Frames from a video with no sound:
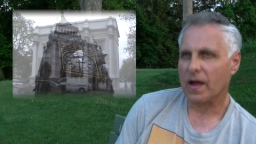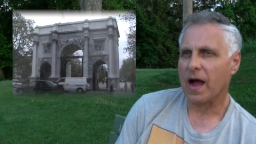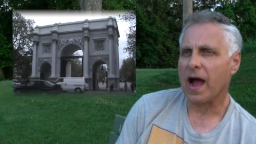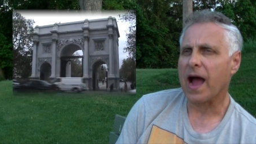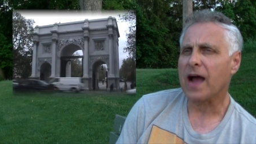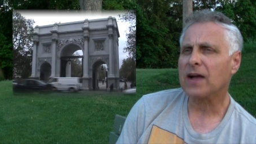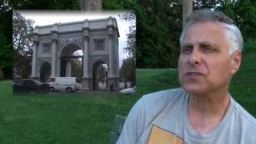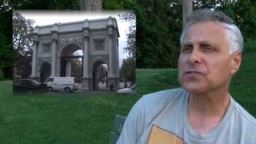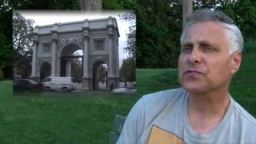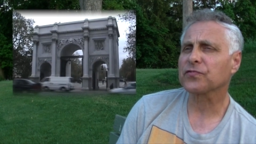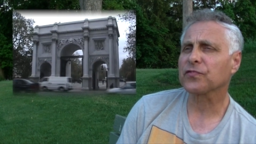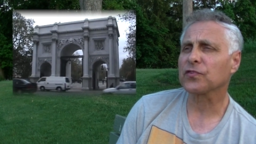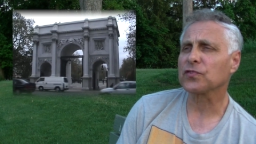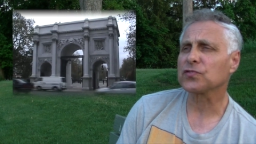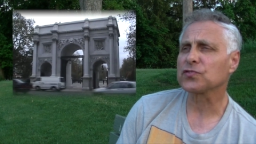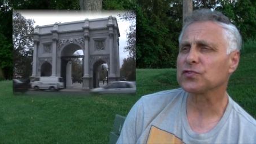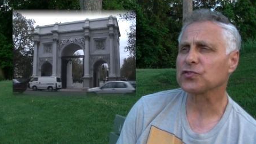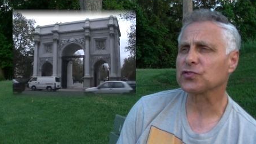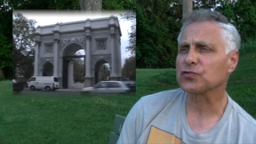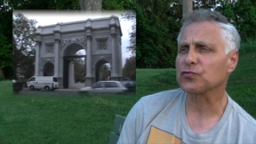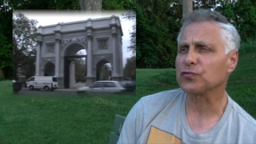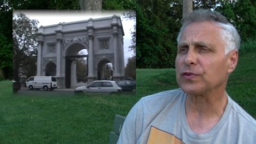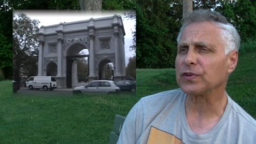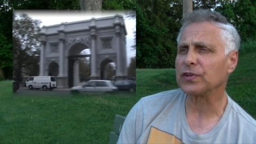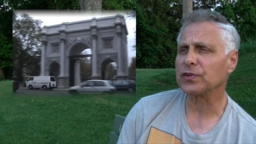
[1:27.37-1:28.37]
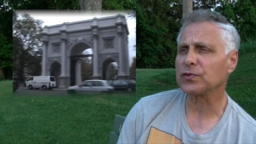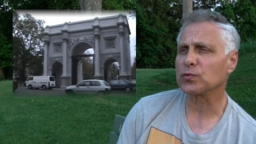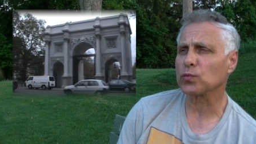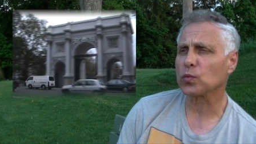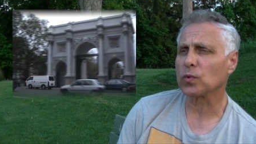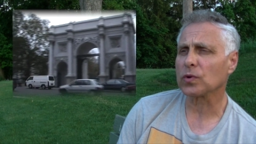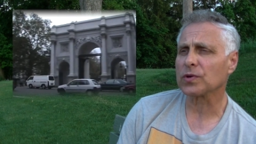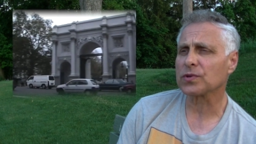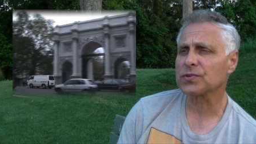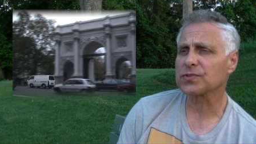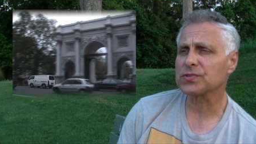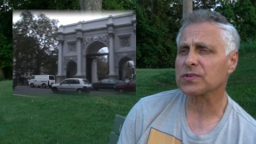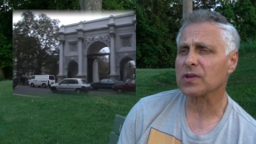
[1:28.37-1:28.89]
Oxford Street
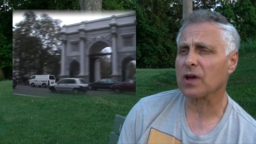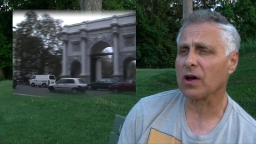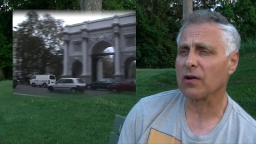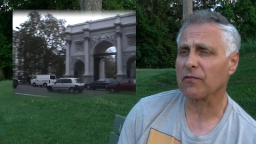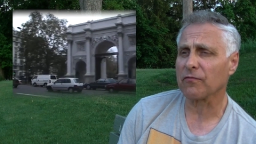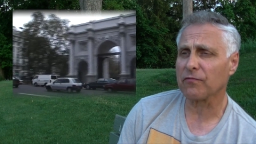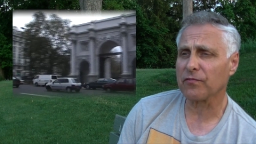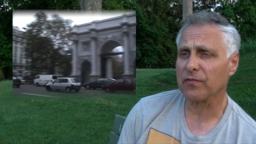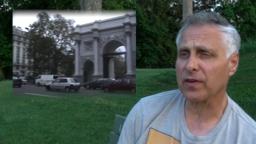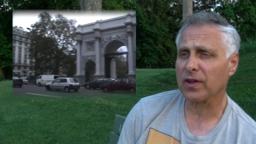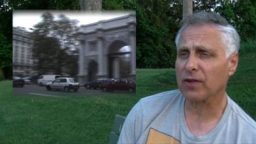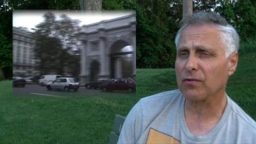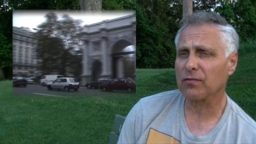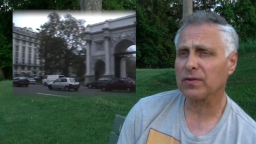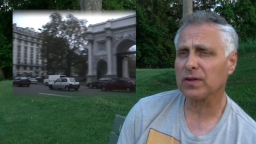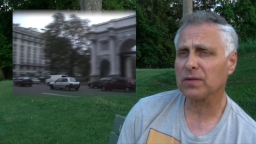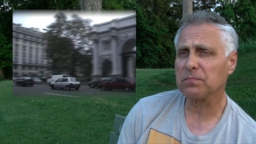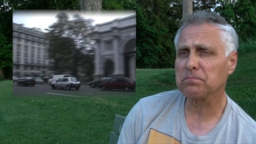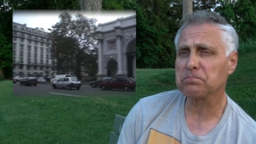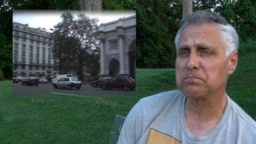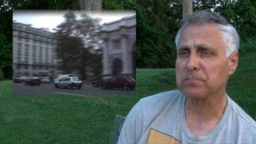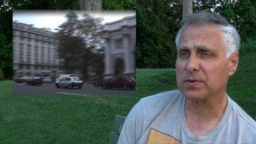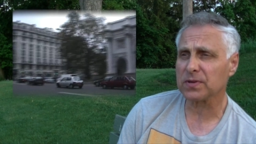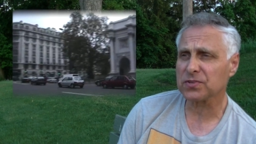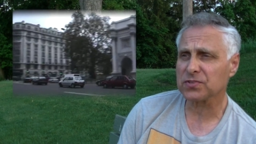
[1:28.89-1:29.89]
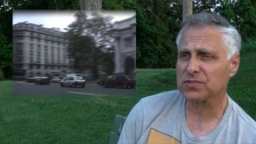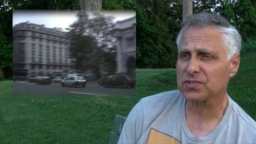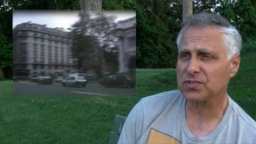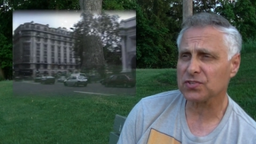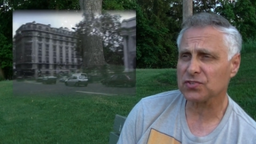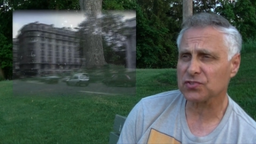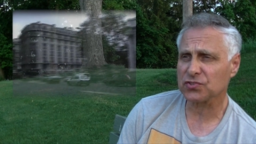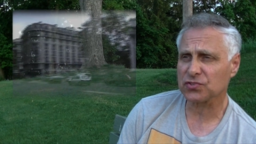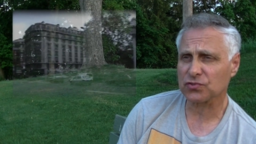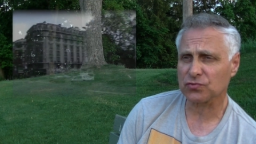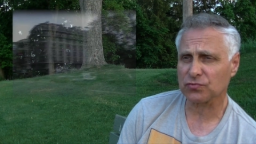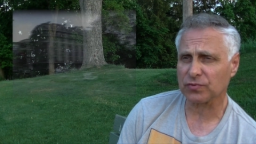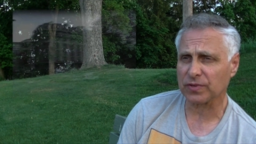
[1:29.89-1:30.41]
was a very busy
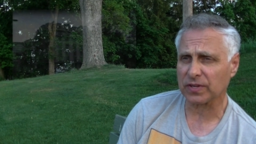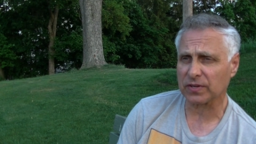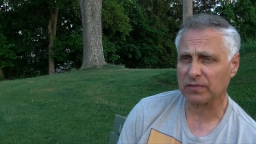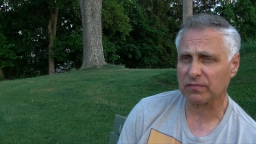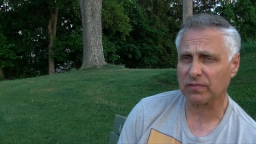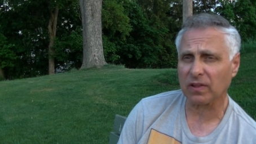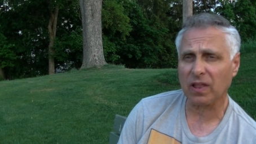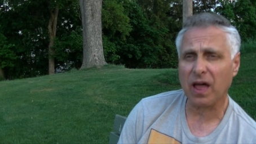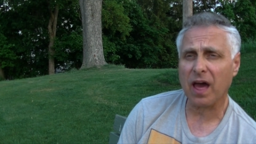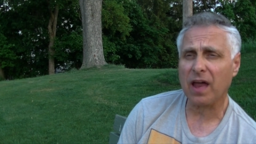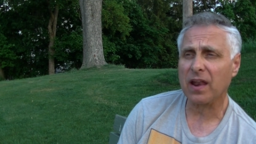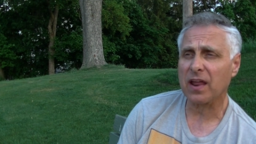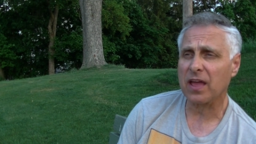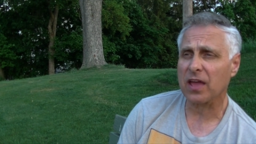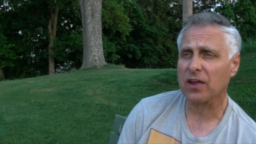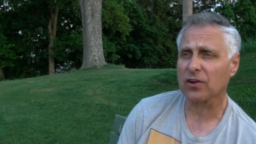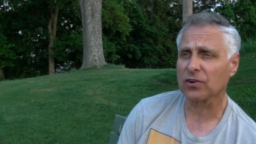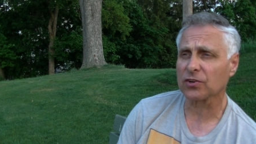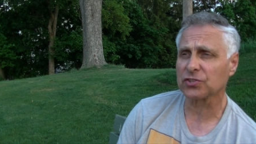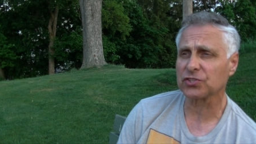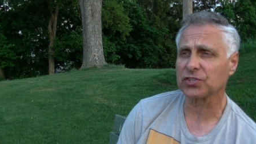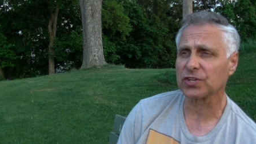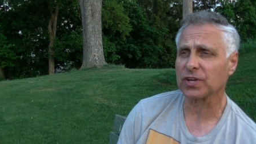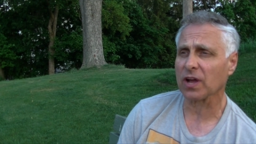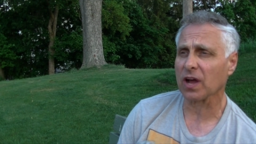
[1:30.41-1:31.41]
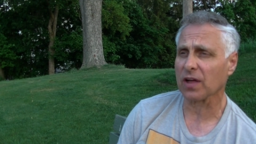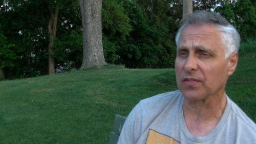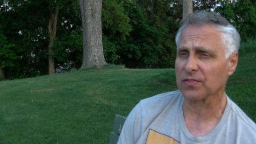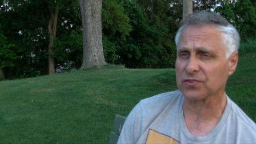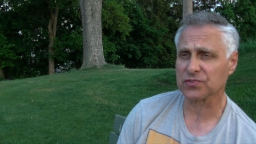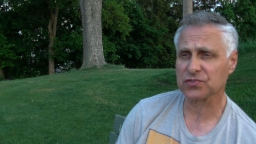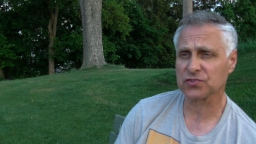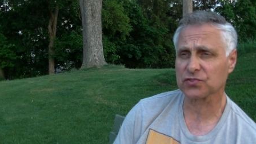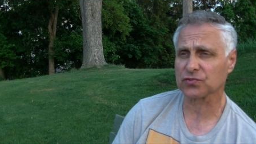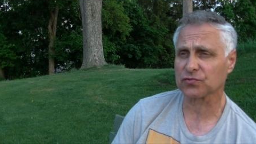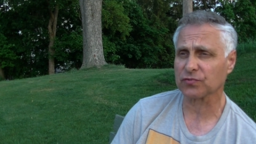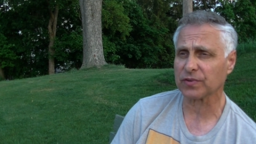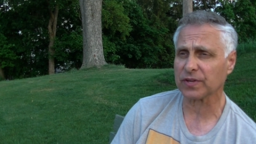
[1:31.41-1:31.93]
street, a lot of energy on the
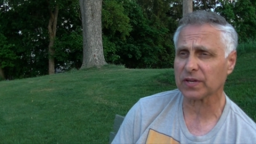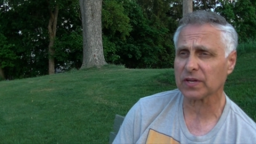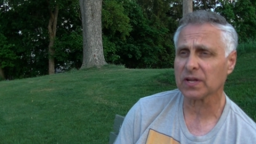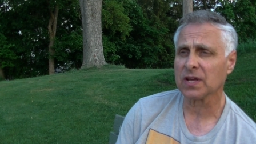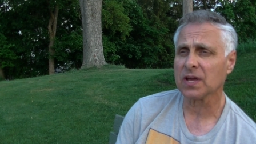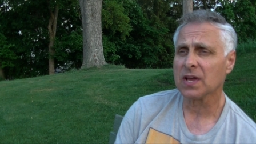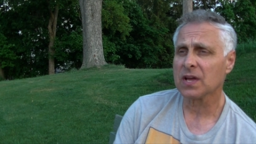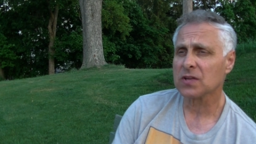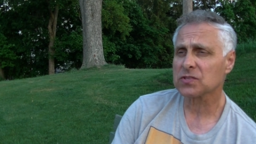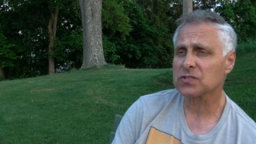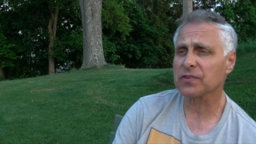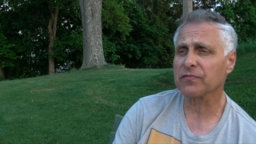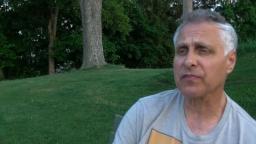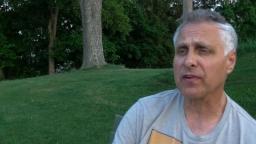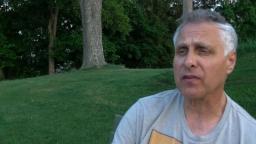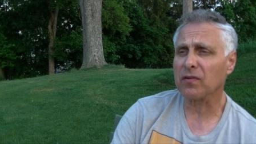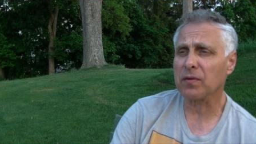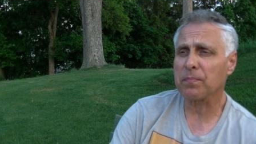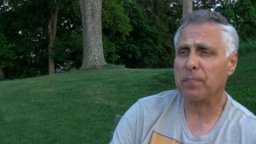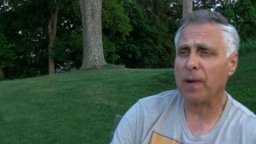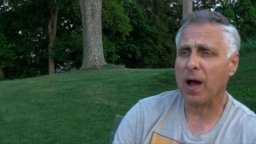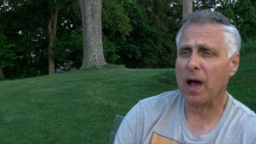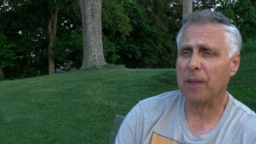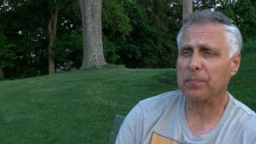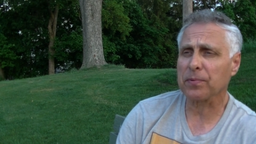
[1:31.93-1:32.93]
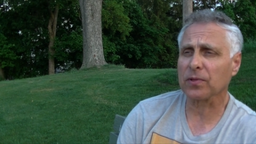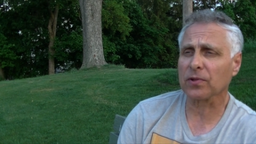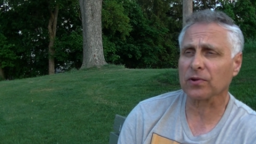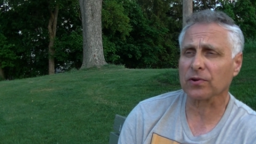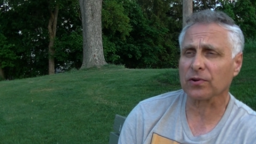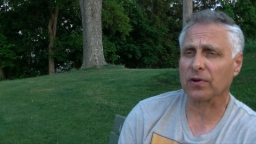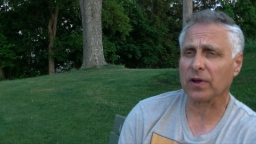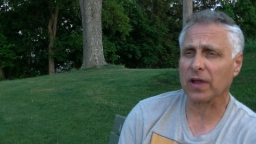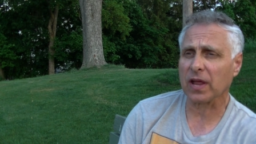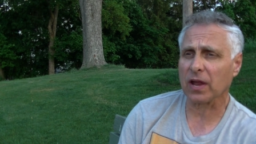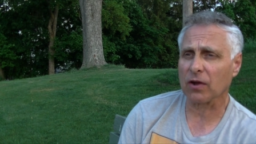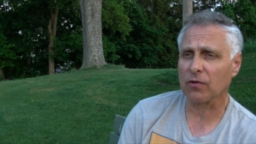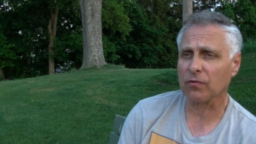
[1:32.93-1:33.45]
street. It's a very
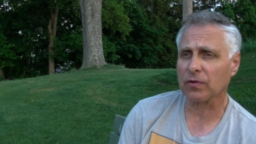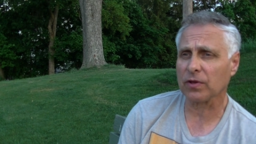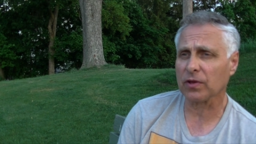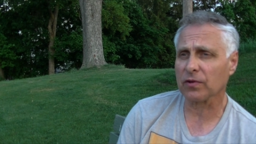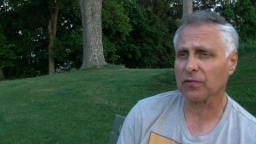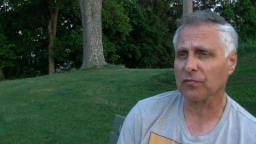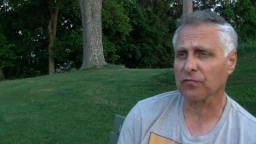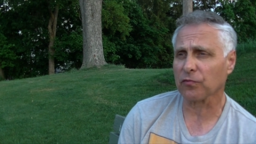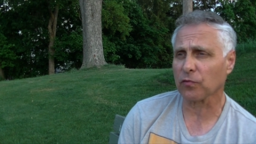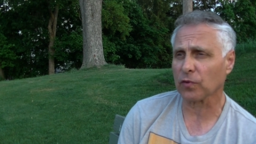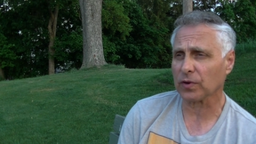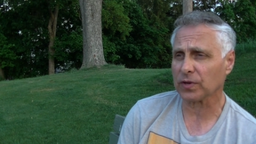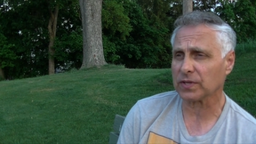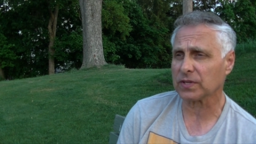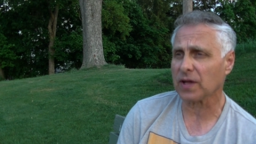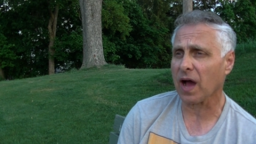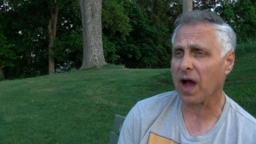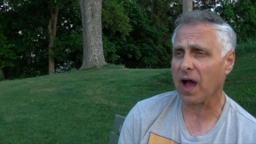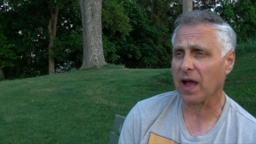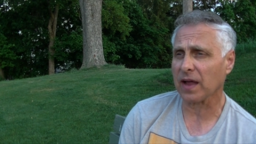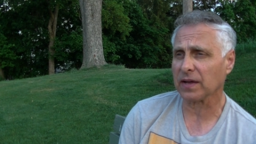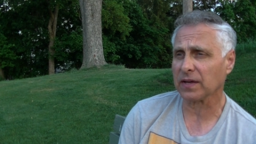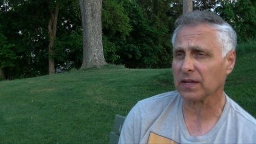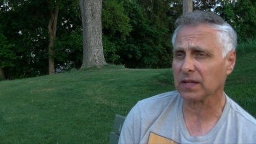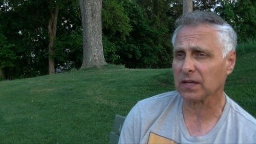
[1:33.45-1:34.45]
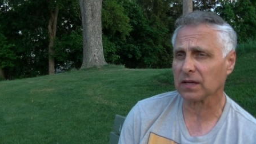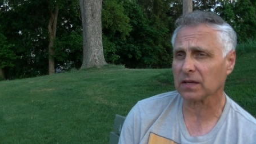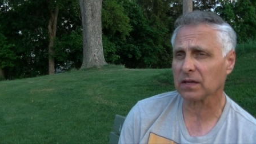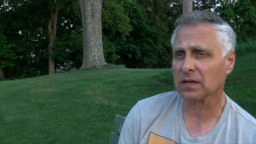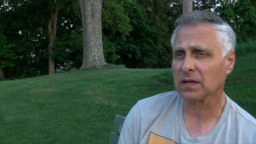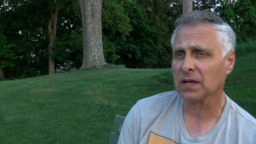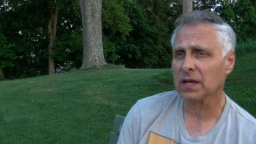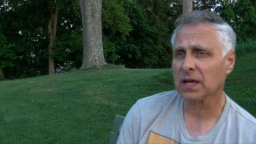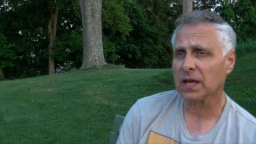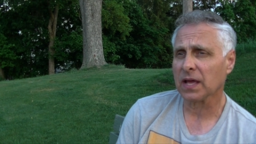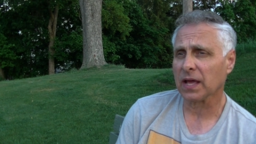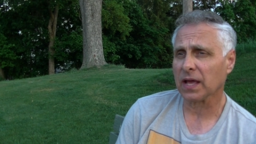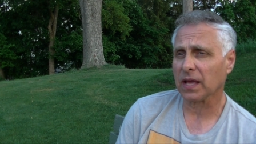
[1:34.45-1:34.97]
popular area for dining
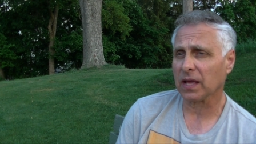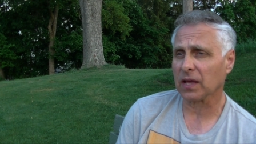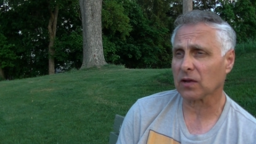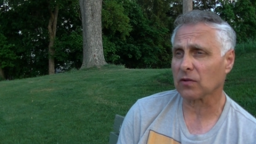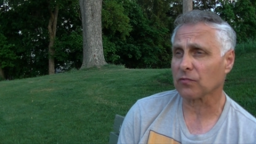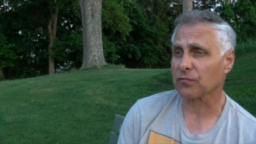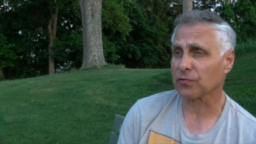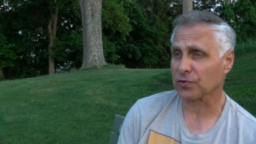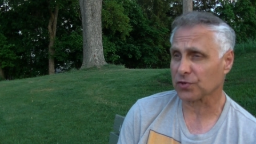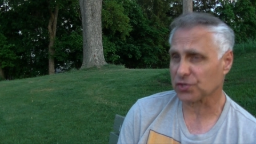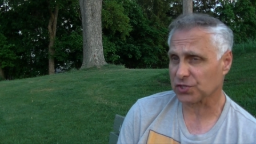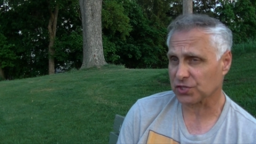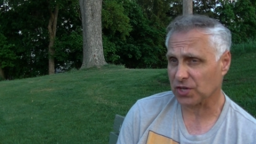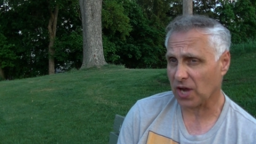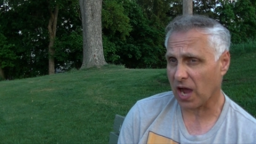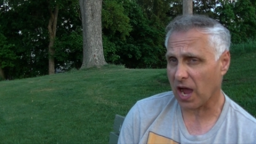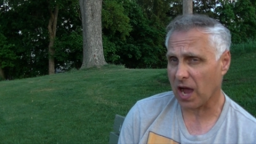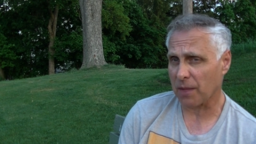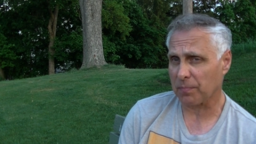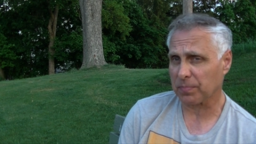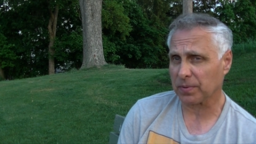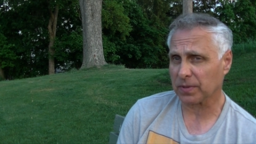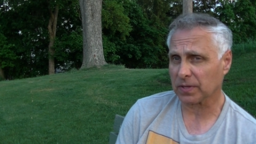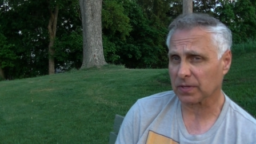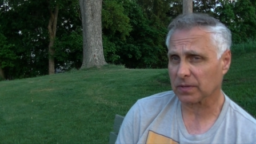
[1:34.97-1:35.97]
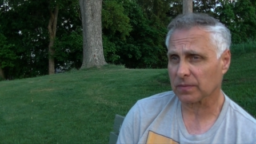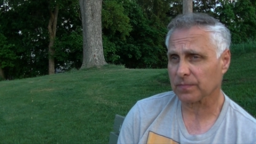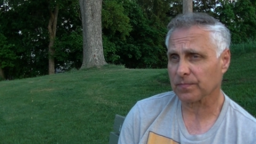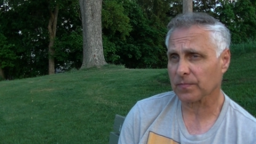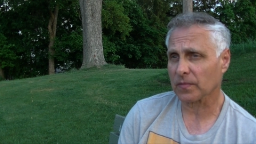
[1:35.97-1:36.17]
and for shopping.